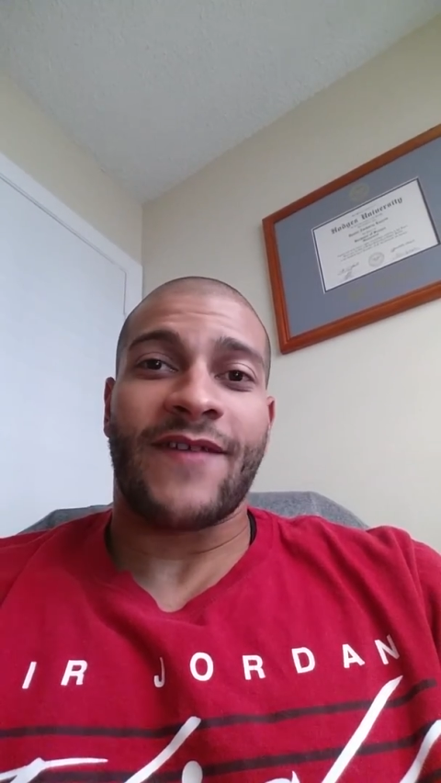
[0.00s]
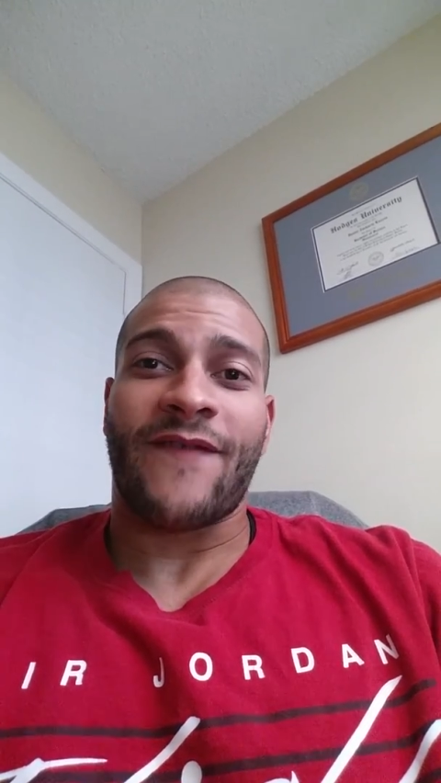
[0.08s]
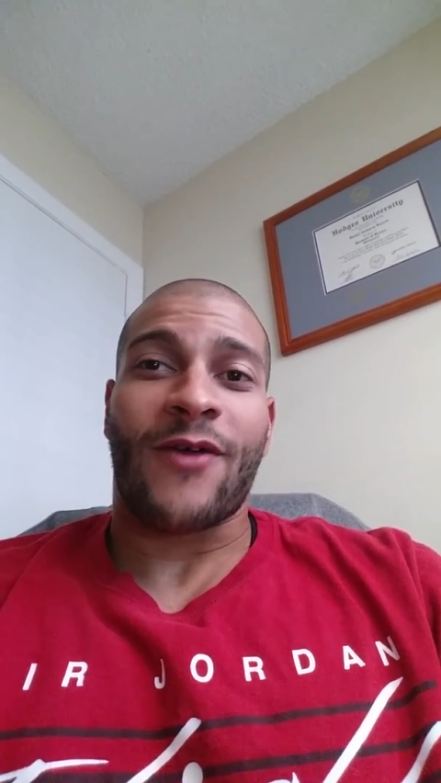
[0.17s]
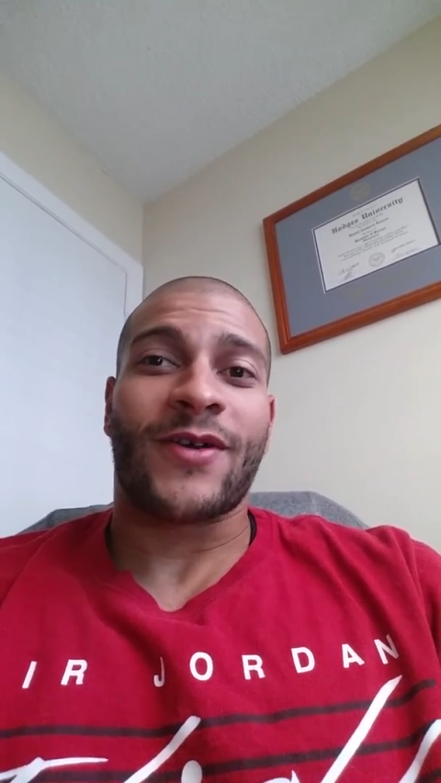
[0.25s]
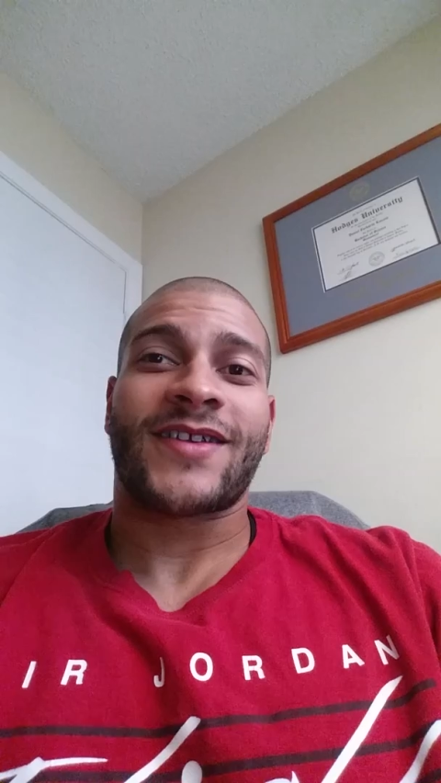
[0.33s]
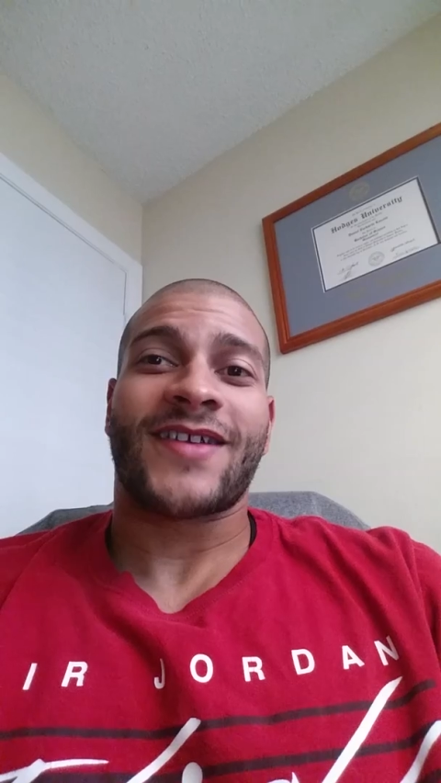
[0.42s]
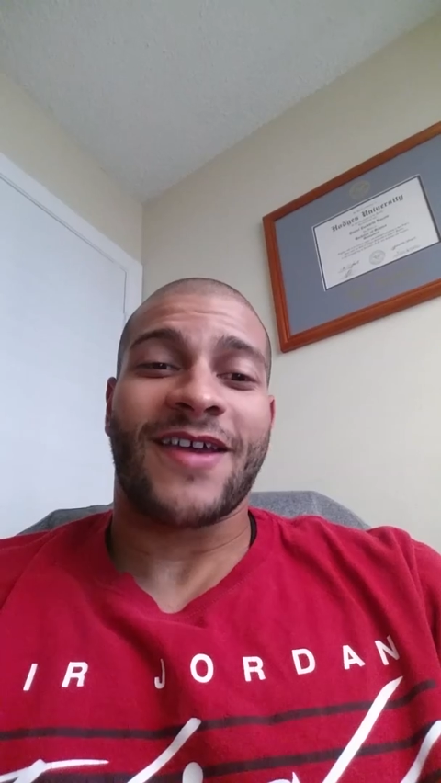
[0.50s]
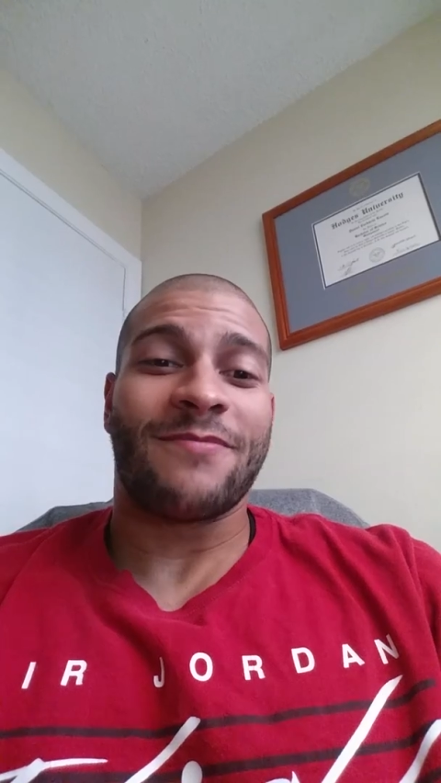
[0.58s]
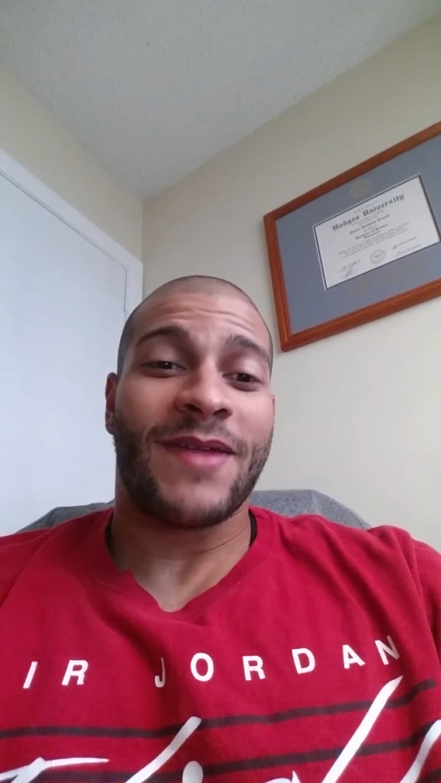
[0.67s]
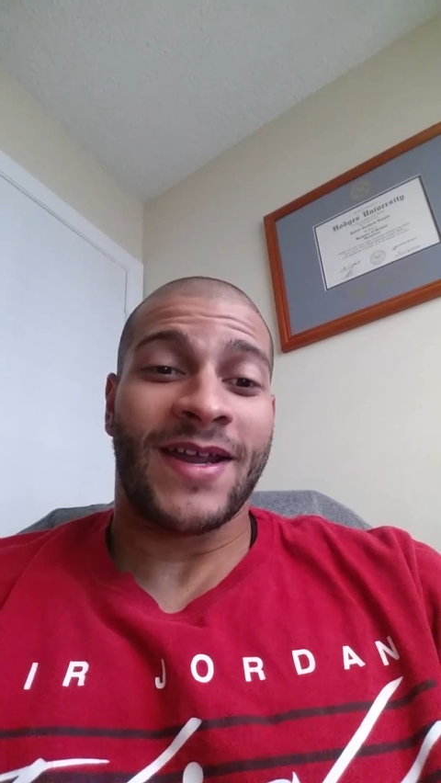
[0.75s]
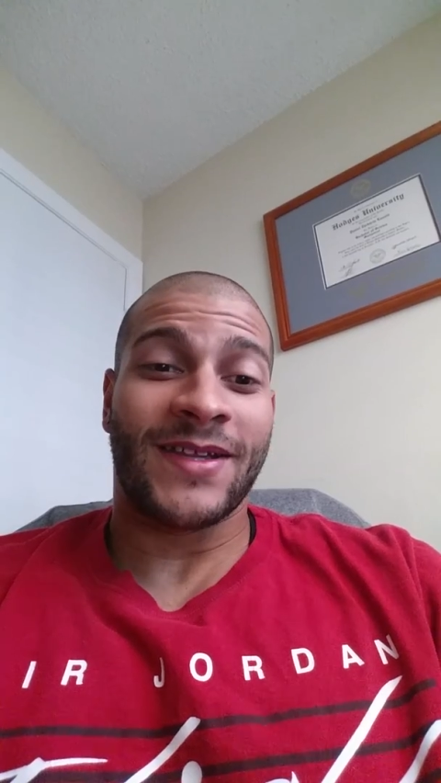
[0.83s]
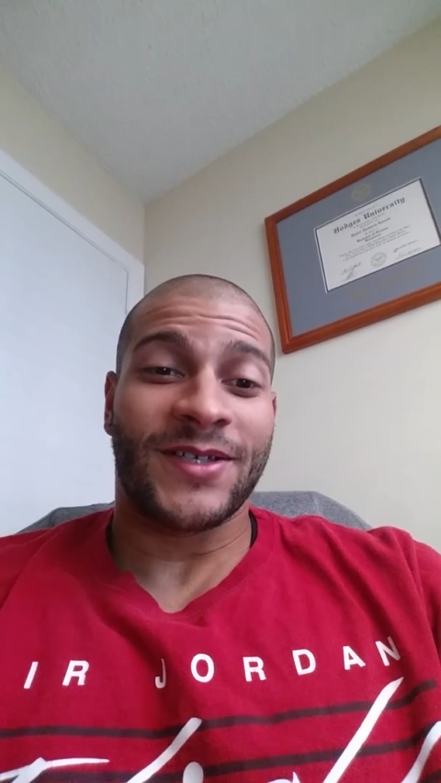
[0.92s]
If I were to say
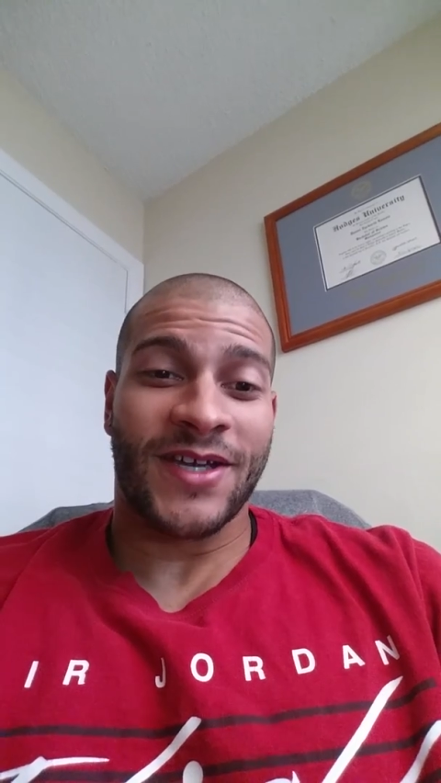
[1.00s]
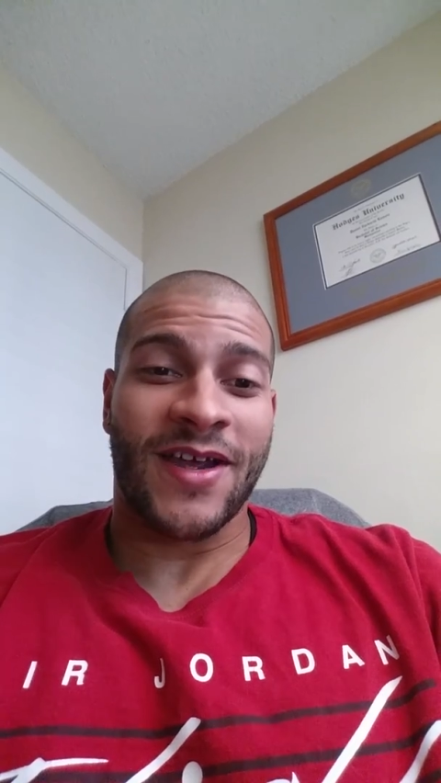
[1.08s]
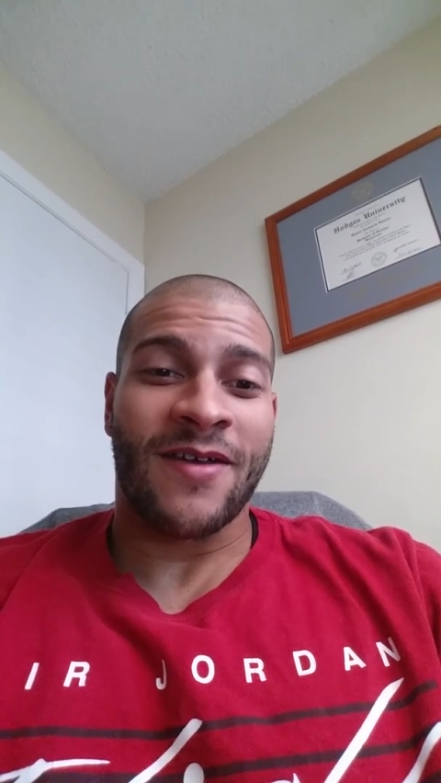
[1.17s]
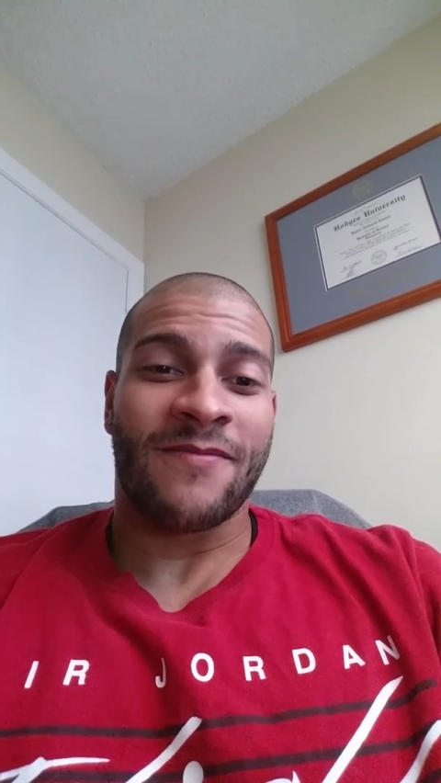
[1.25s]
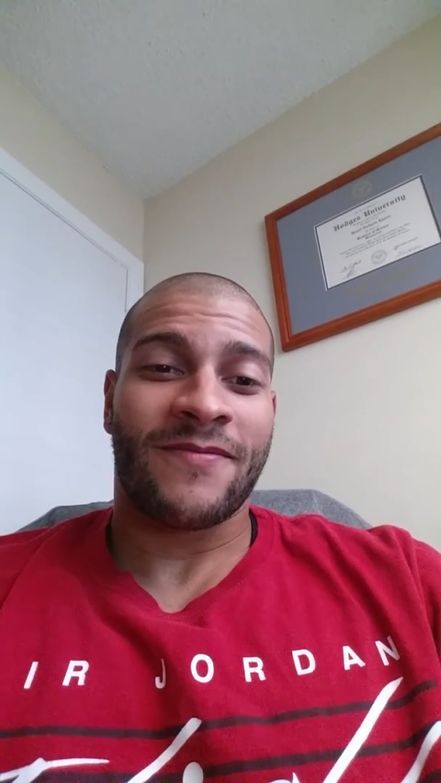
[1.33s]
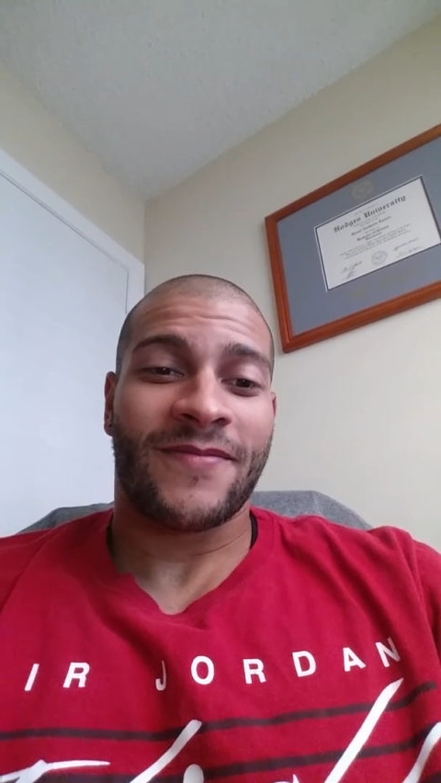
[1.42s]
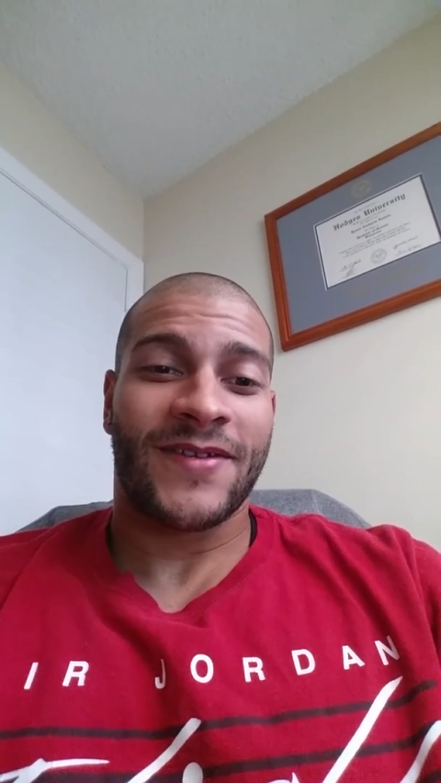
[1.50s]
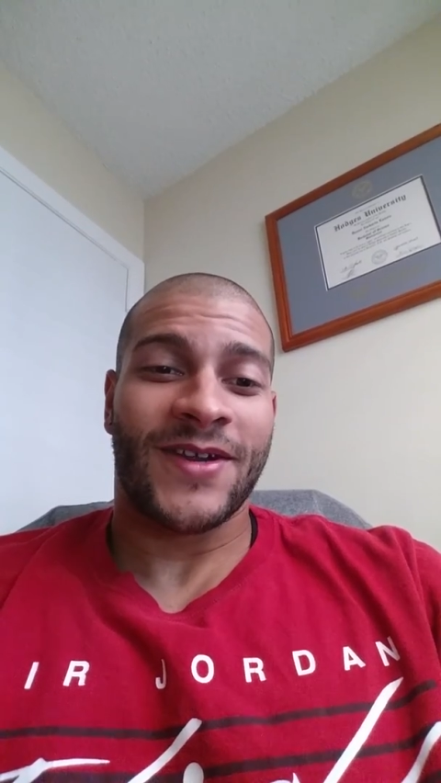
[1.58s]
be in the gym,